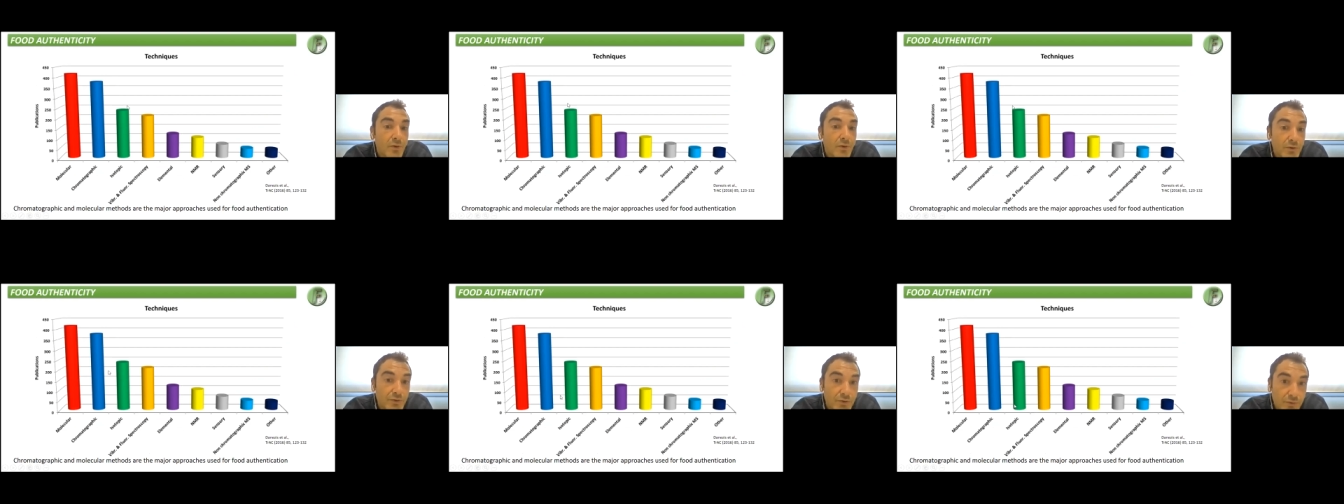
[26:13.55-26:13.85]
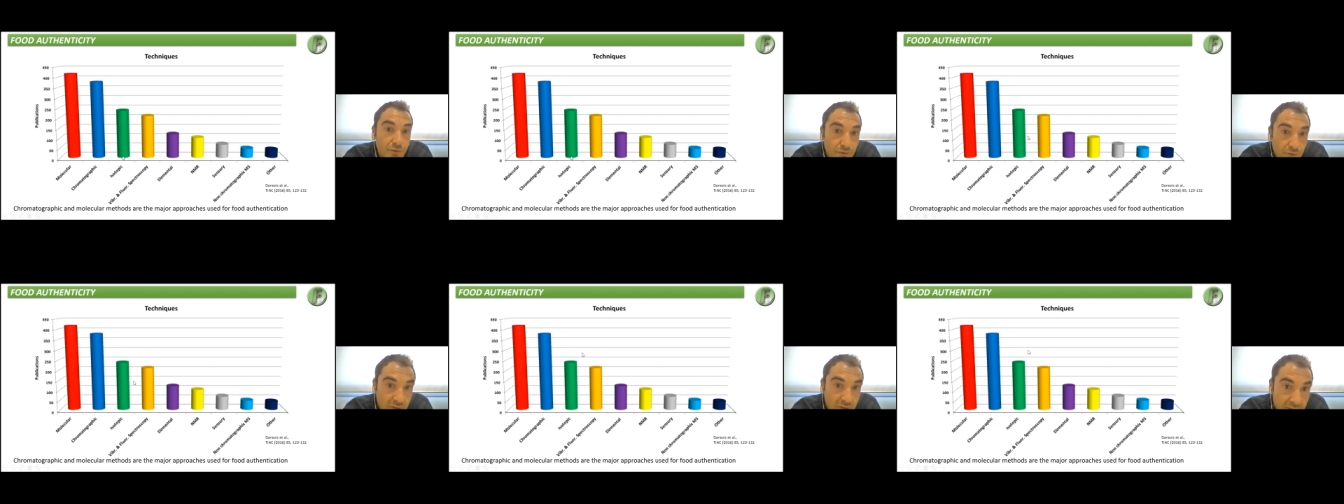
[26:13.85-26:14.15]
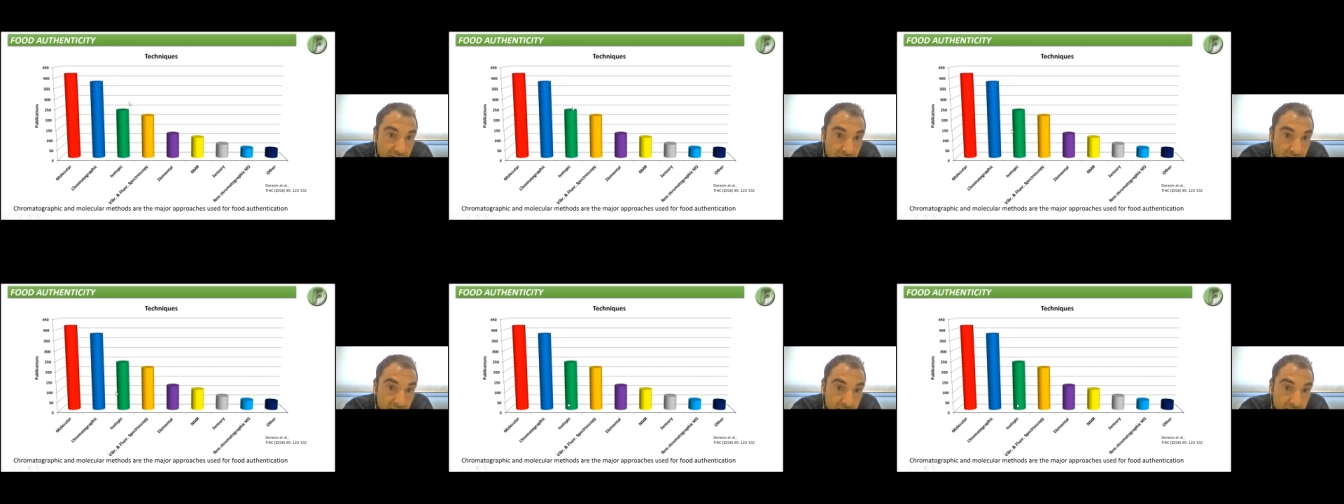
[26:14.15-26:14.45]
Also, you can
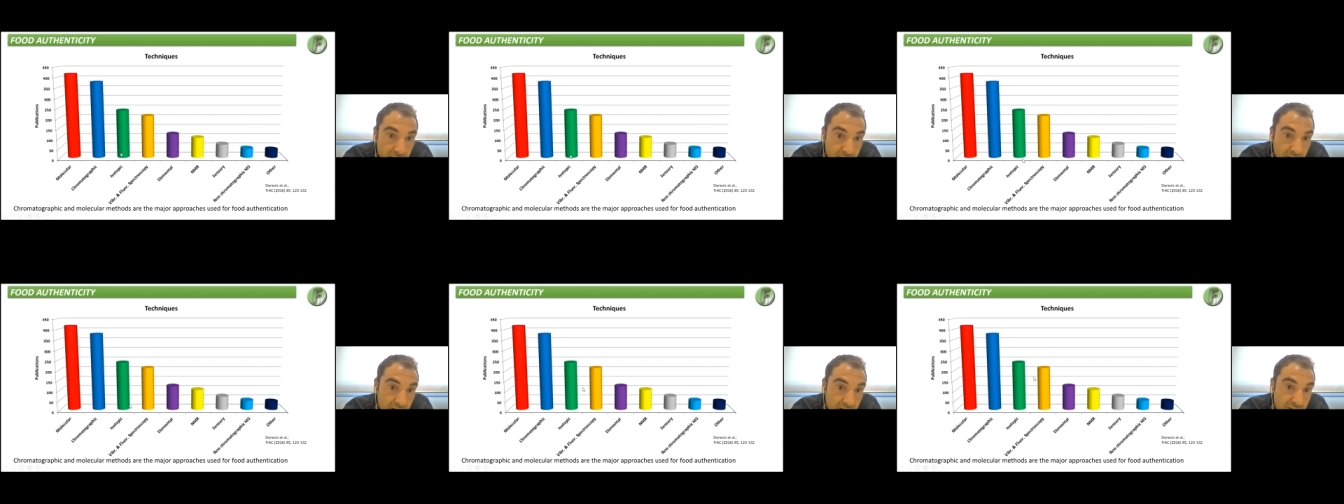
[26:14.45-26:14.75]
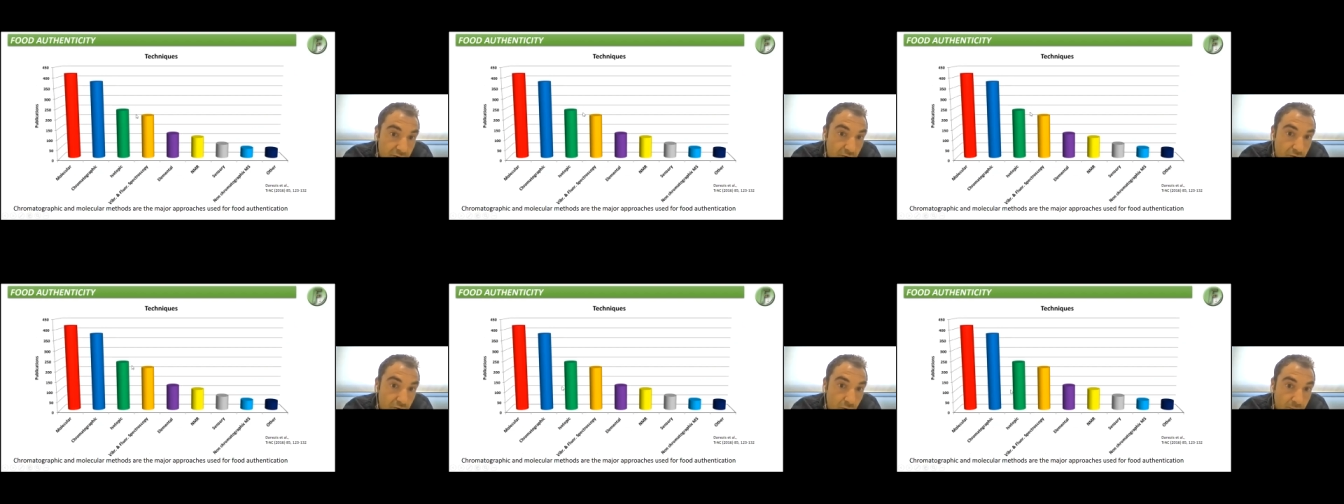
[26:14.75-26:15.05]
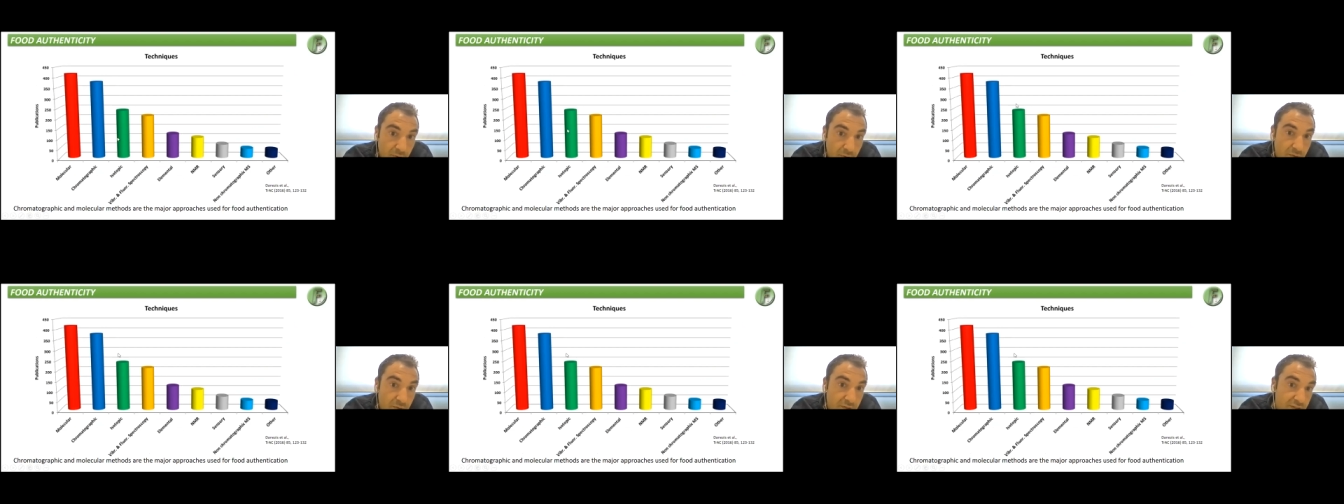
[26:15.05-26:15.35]
see here
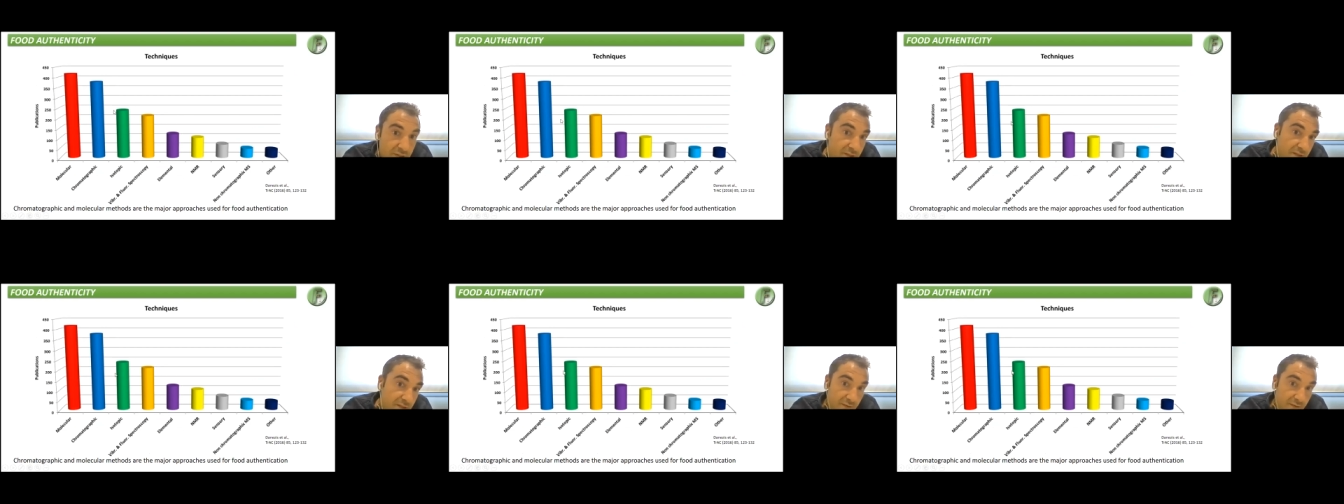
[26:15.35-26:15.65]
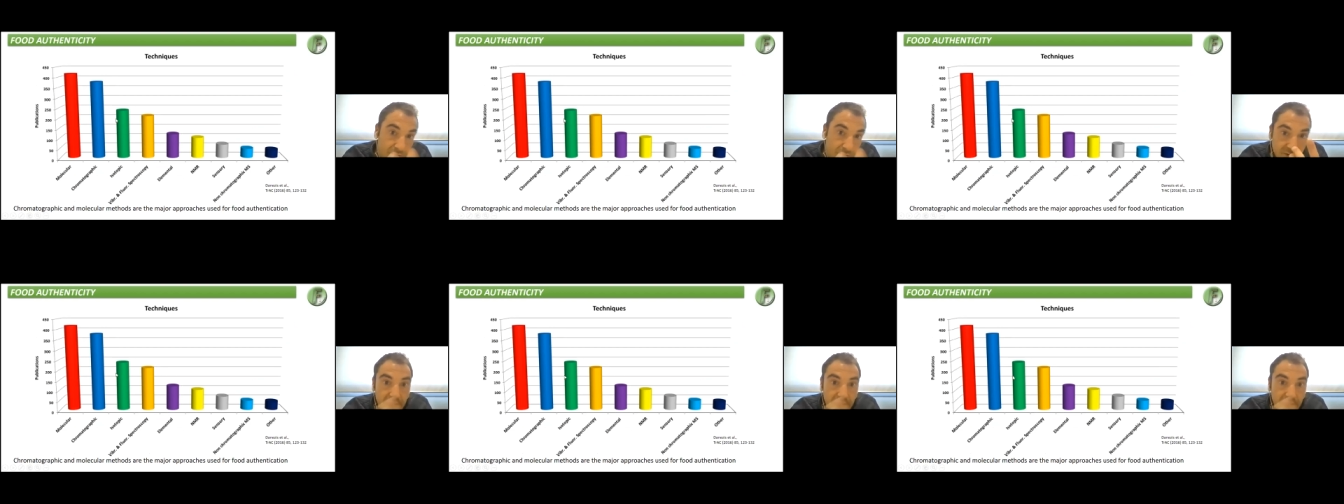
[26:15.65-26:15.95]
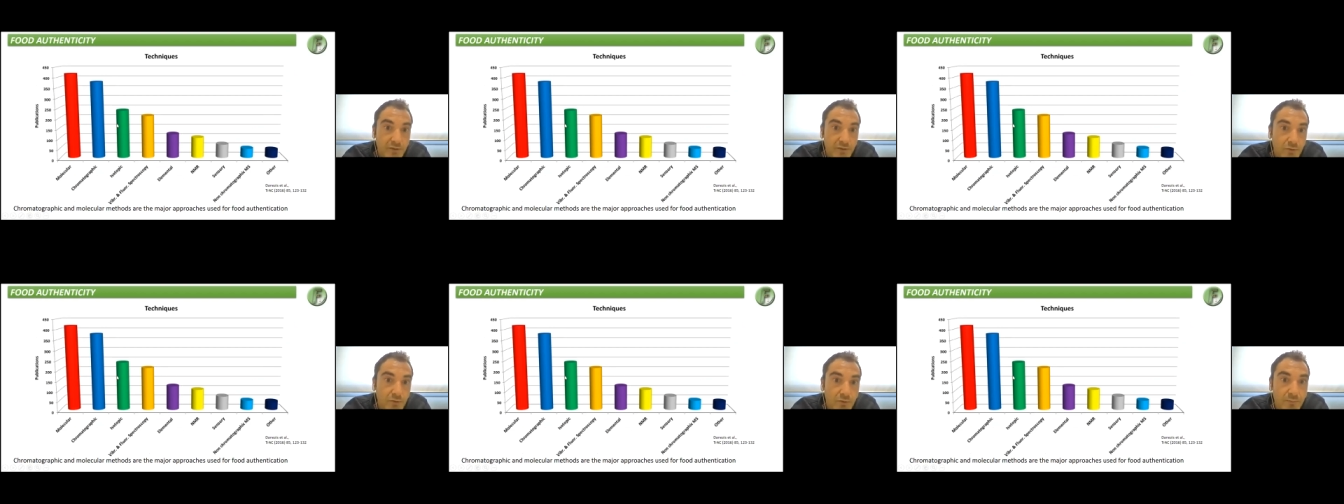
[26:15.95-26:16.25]
isotopic, which is
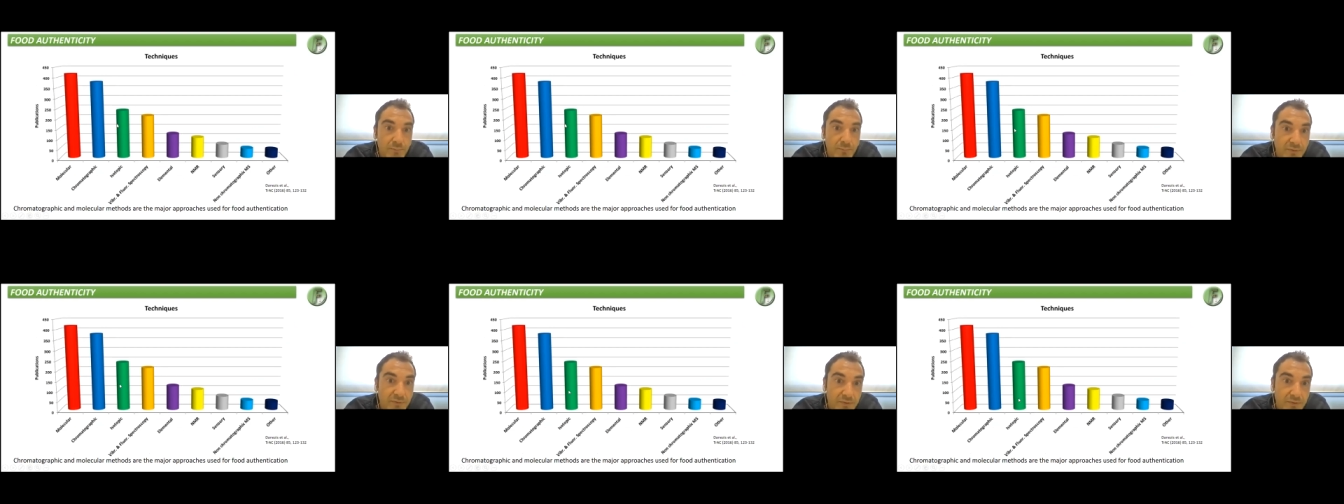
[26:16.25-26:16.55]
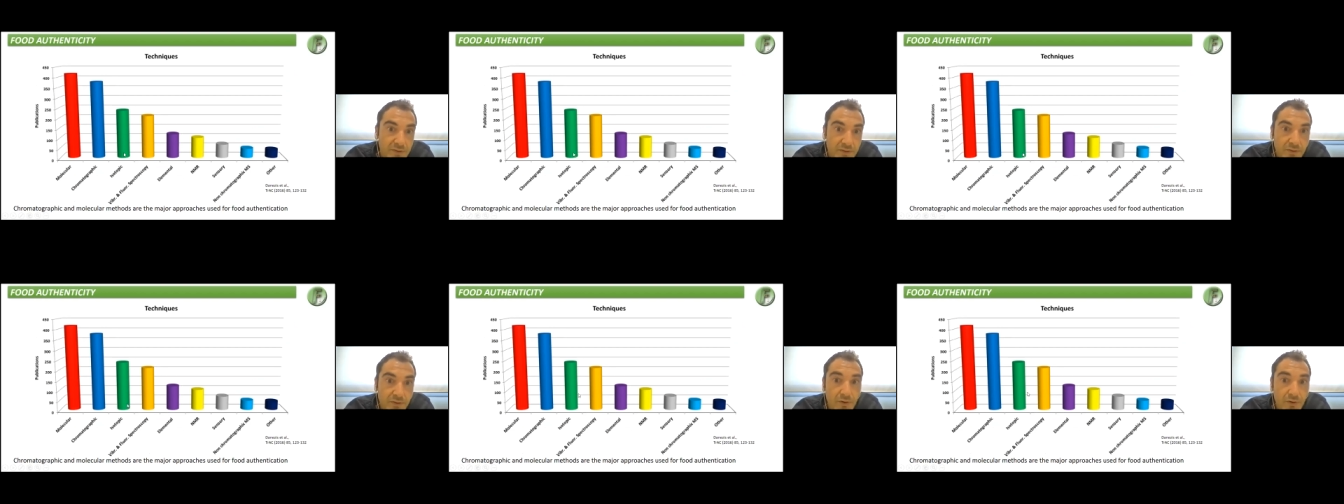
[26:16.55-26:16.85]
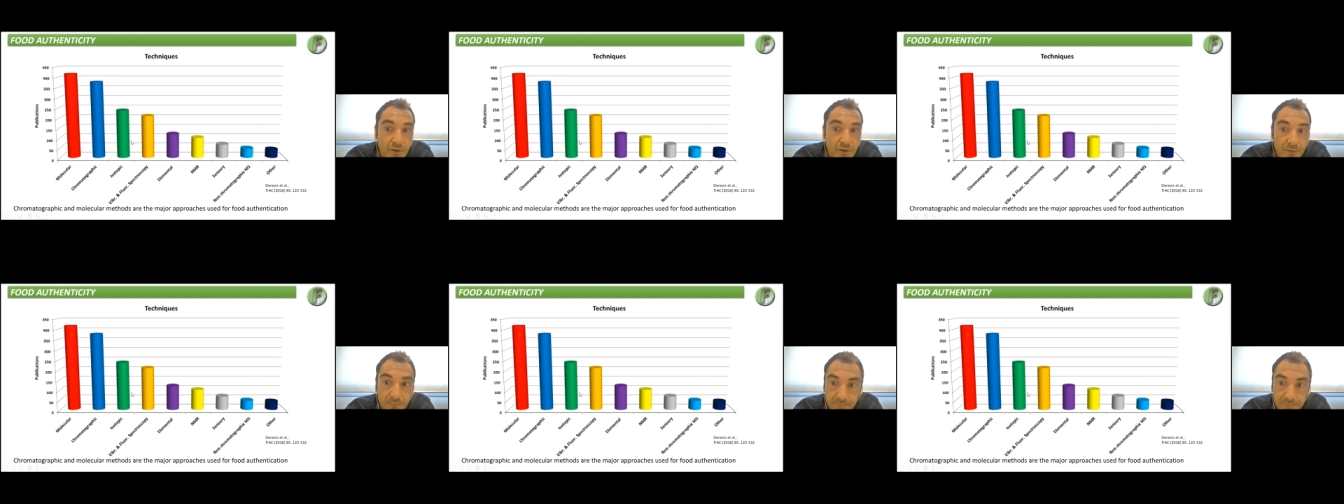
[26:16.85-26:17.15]
connected to the previous talk.